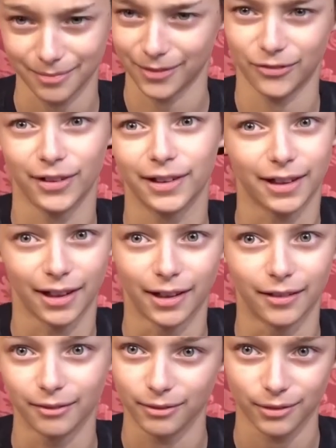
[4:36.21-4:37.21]
if he
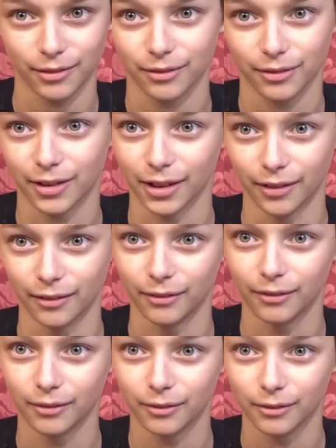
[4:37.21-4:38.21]
can,
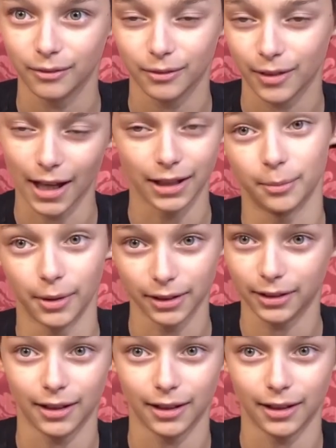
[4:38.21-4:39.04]
then anybody